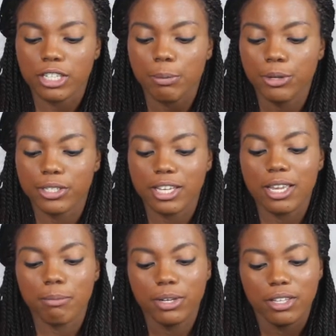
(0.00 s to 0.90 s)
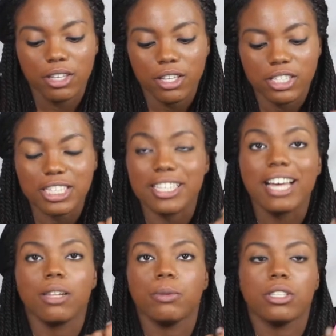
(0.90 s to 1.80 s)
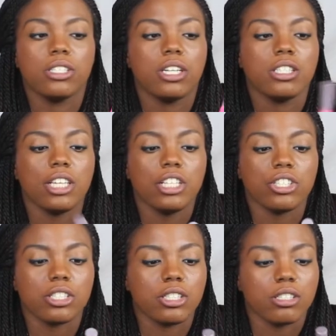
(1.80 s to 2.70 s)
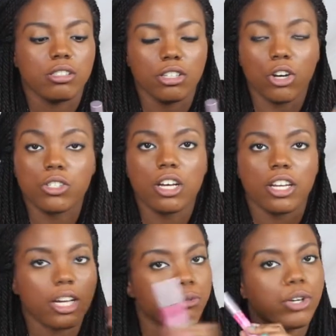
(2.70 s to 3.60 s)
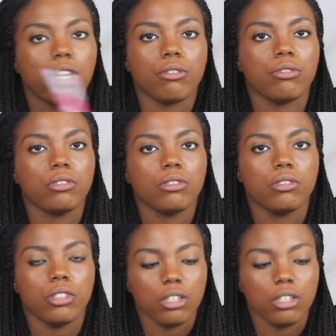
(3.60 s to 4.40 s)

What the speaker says: or sit on top of your skin, but it's exactly what this does. It just goes on, it comes right off.